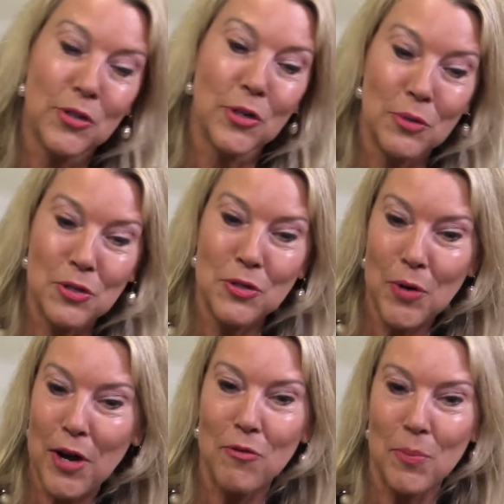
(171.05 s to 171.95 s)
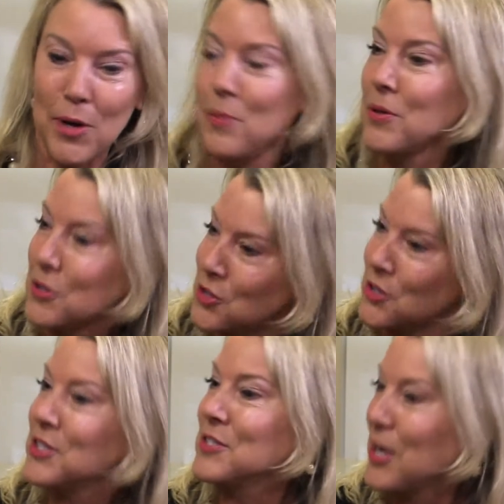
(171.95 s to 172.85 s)
New York, we do have a population
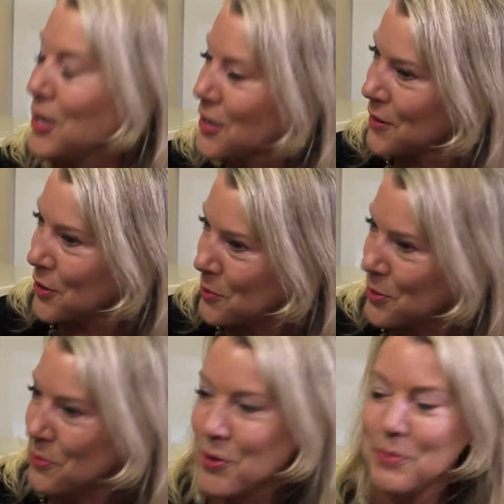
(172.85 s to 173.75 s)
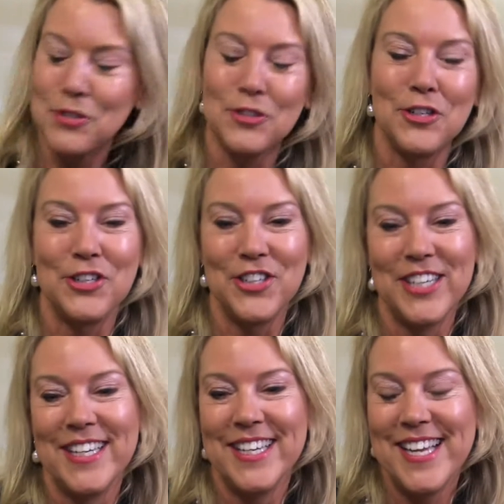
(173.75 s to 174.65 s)
that's getting a little bit more mature. Sure.
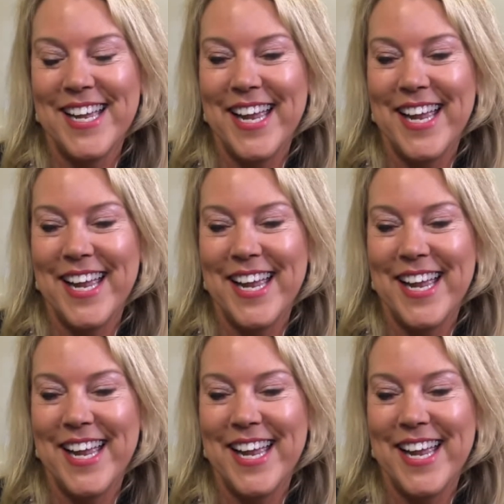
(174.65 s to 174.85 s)
sure.